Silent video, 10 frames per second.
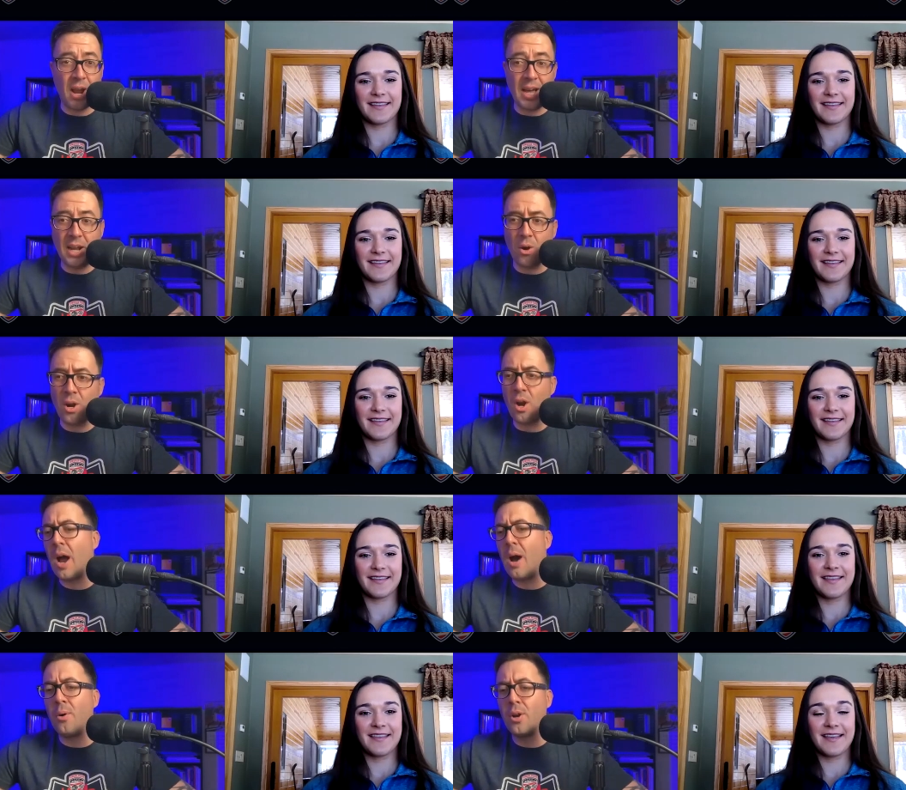Speaker 1: right or, or how
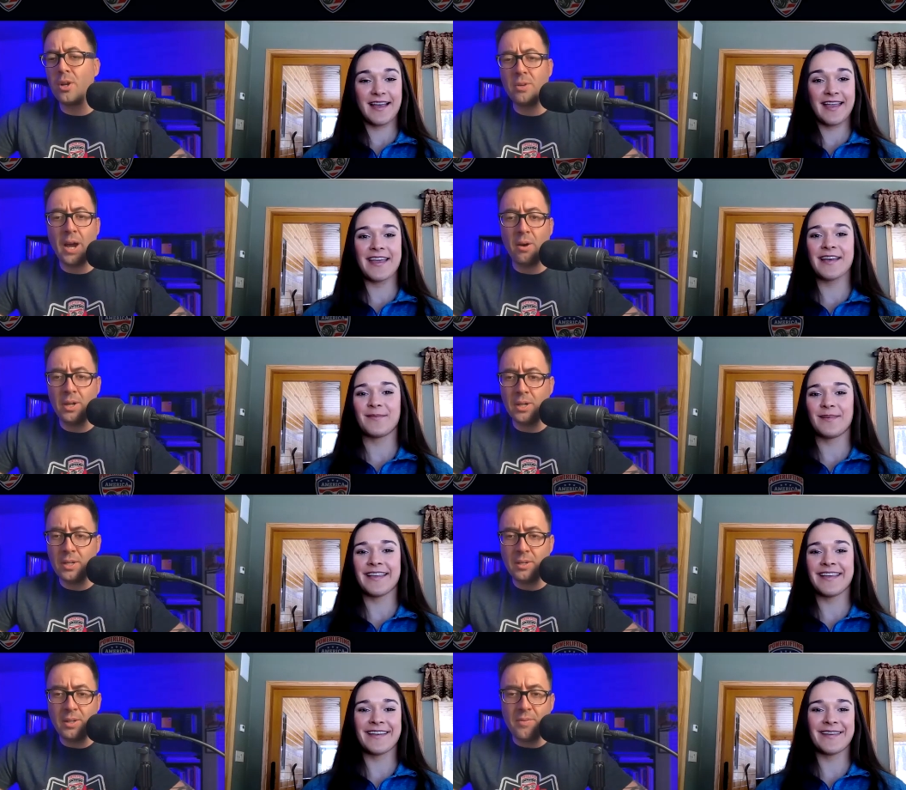old are you now i
Speaker 2: am
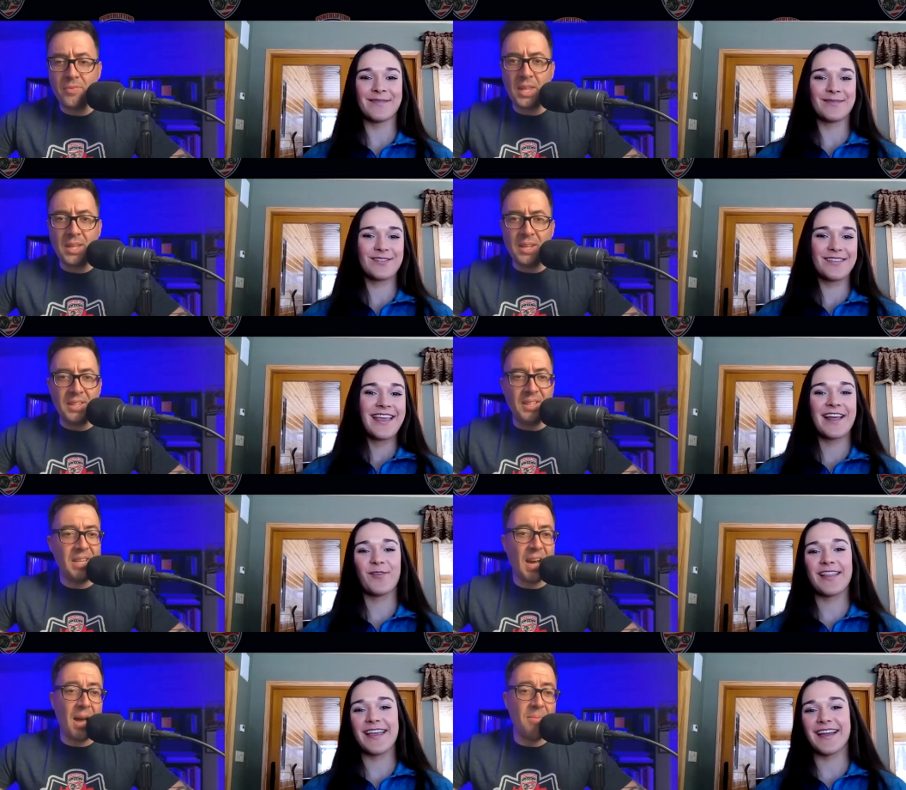i am and i
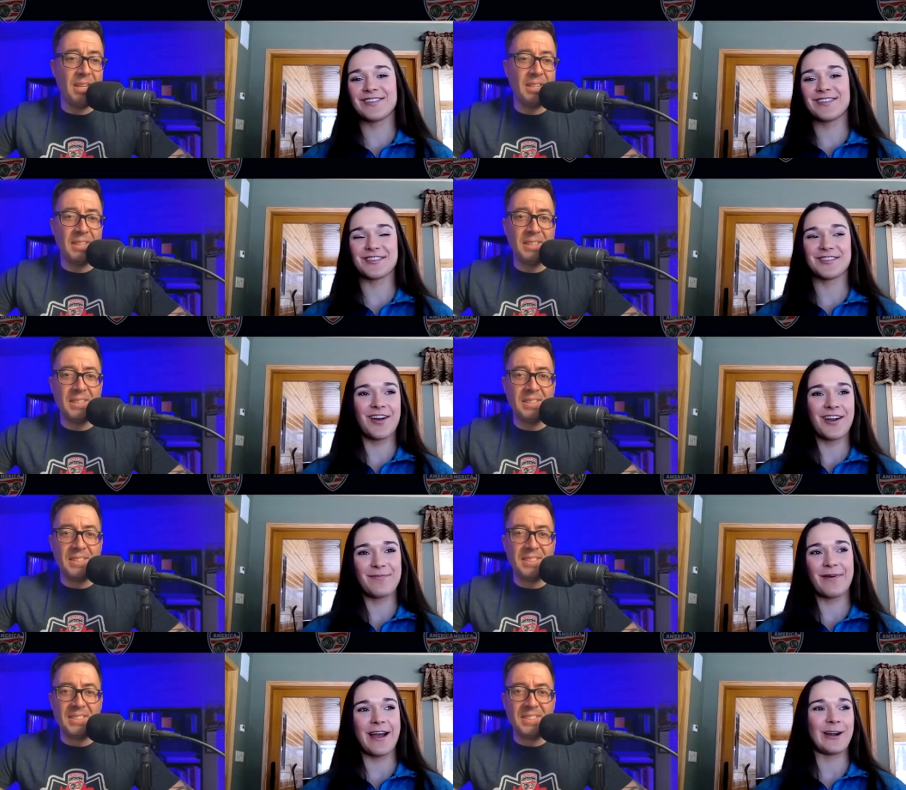feel I like mean, i just
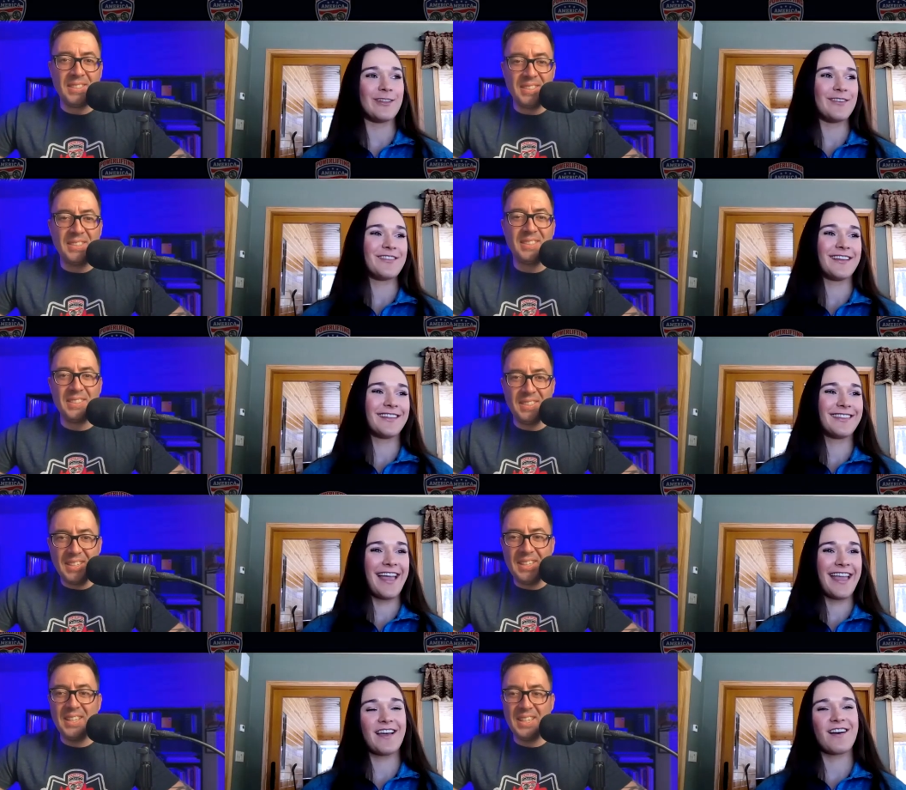started powerlifting
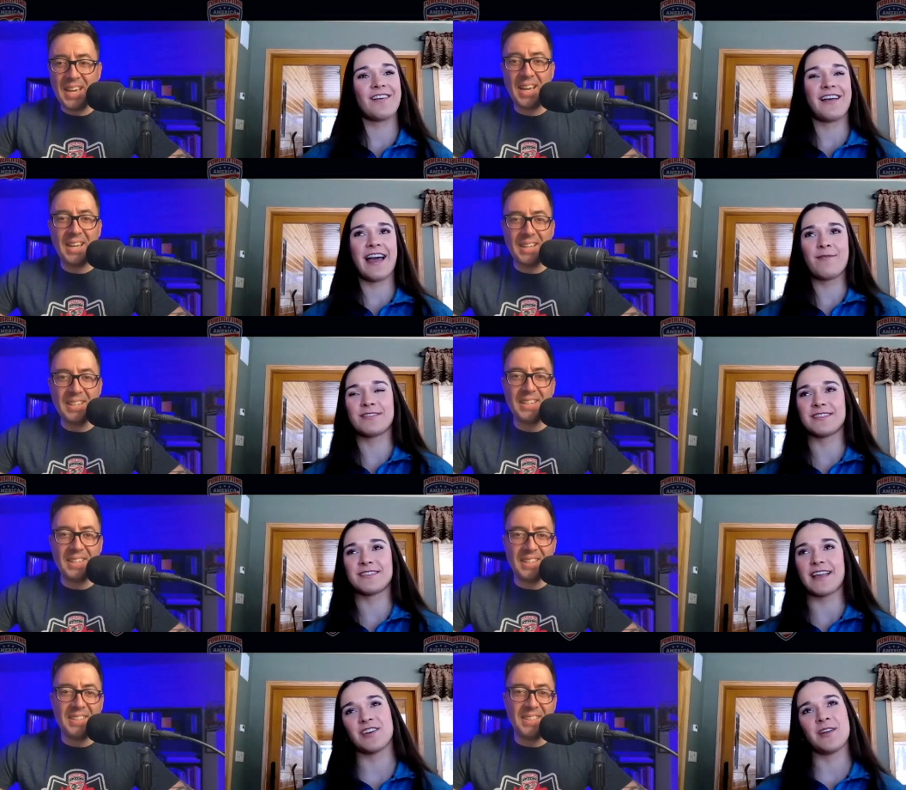like yeah i was
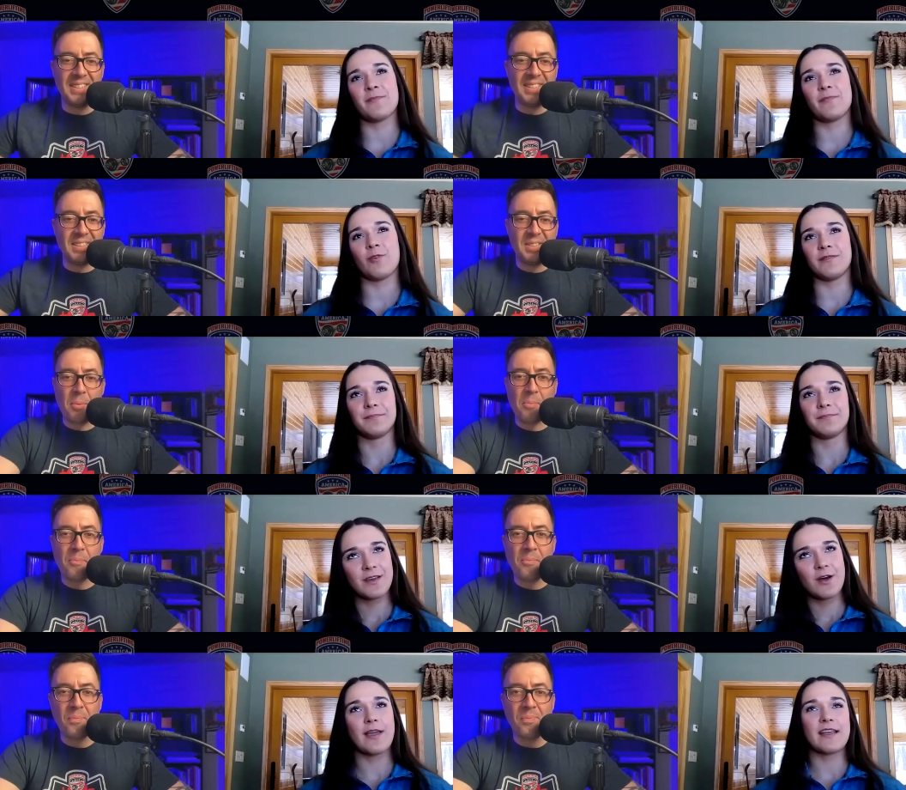i started well
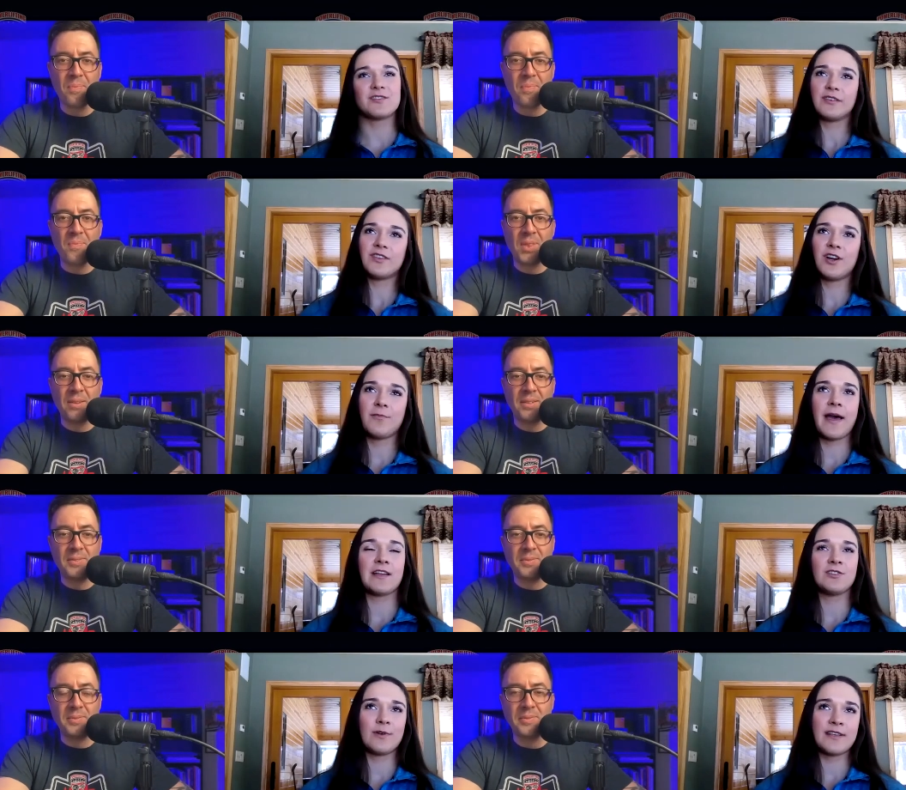okay so i started
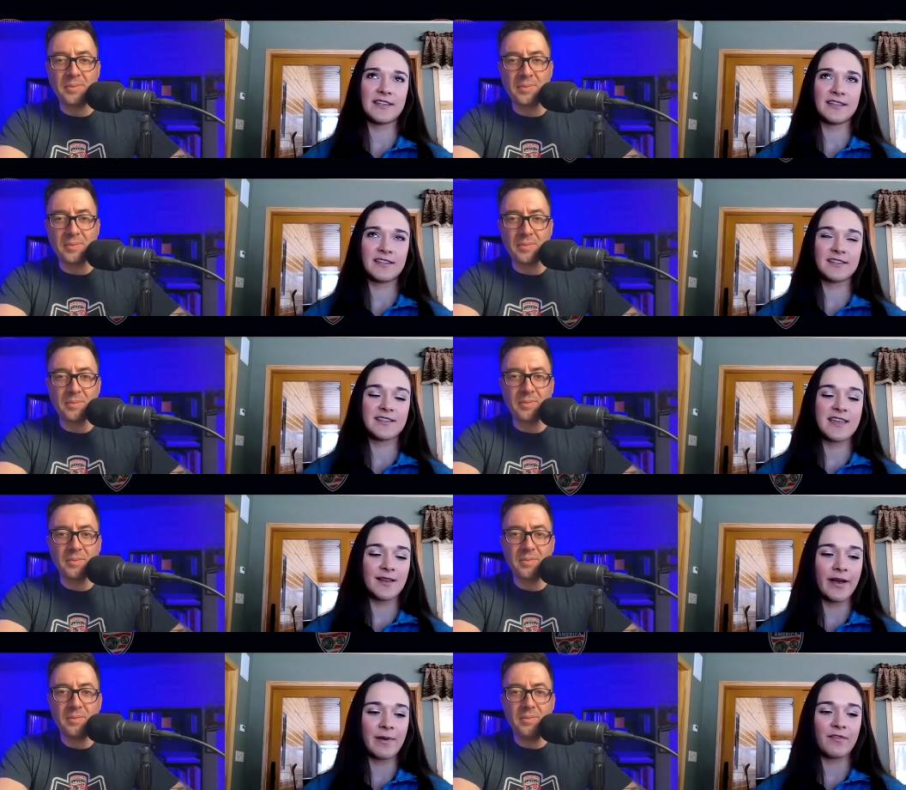back in 2016
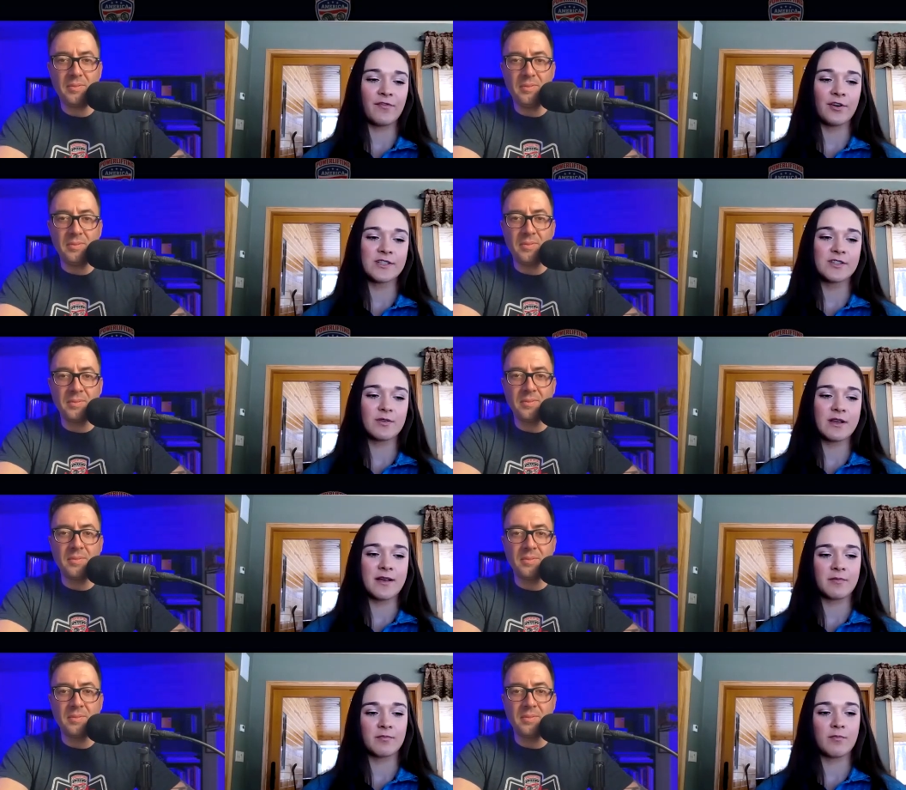but my first
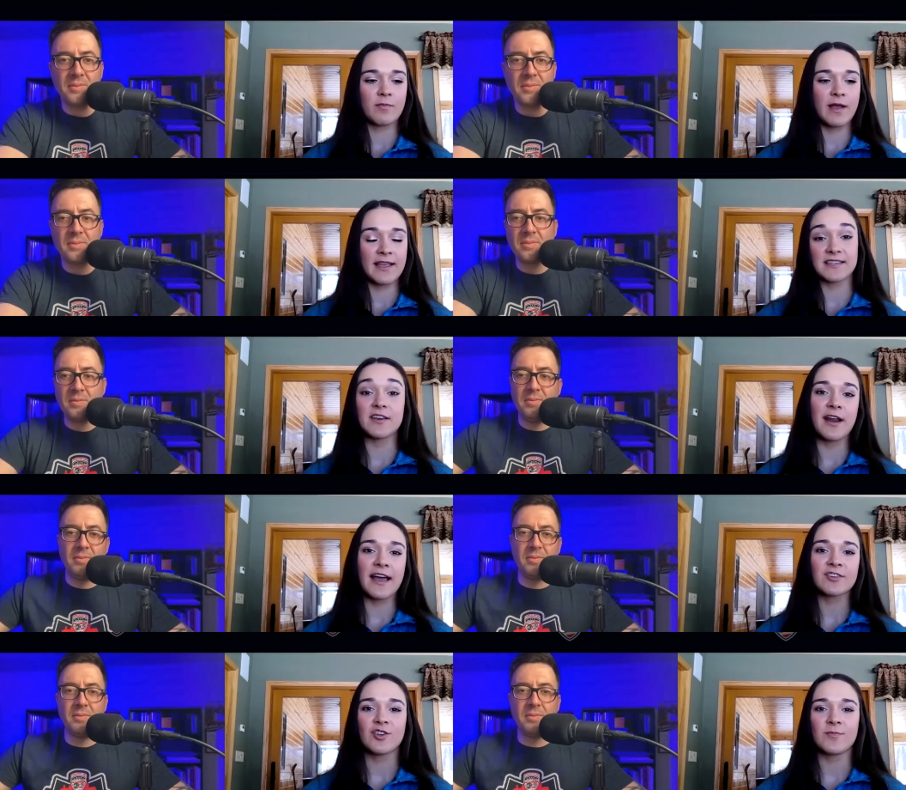uh, i guess
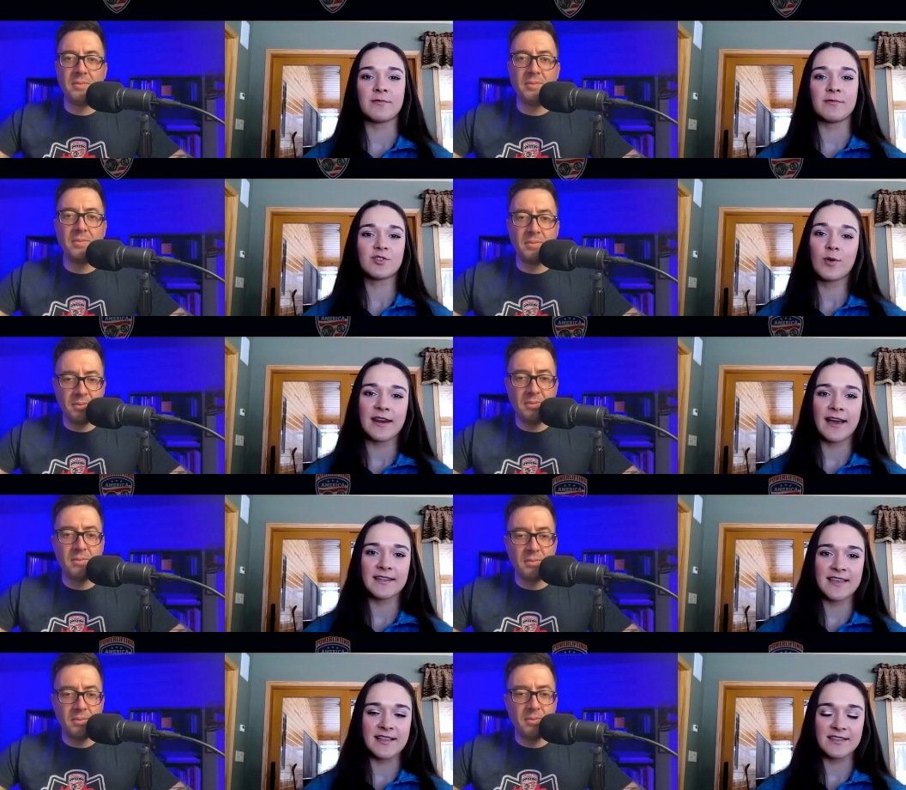international meet was
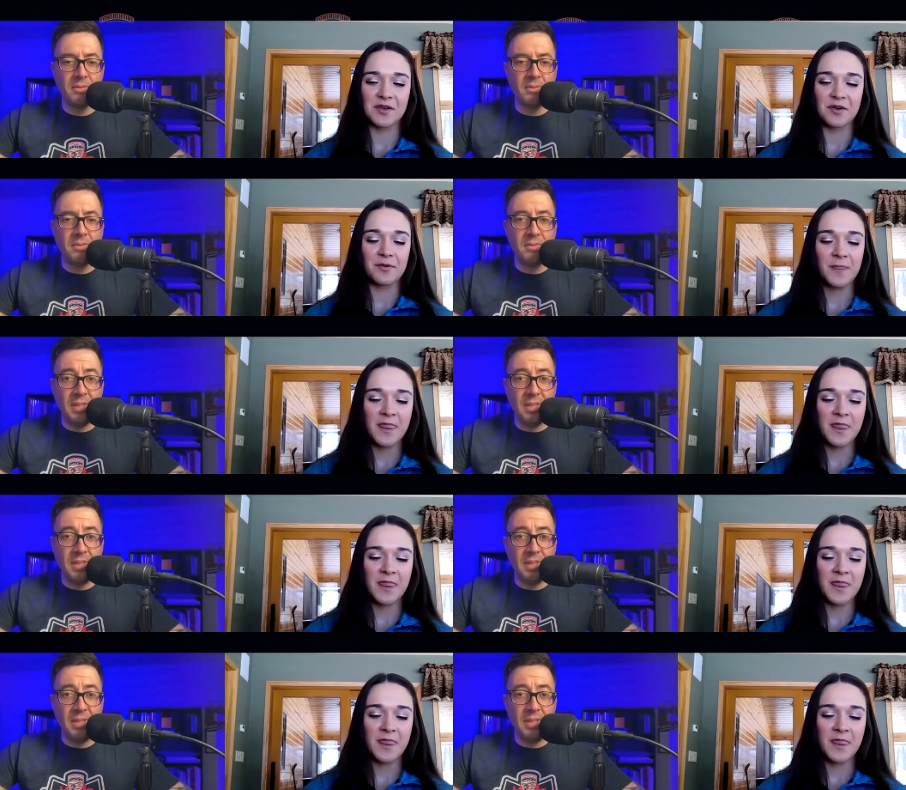2019 so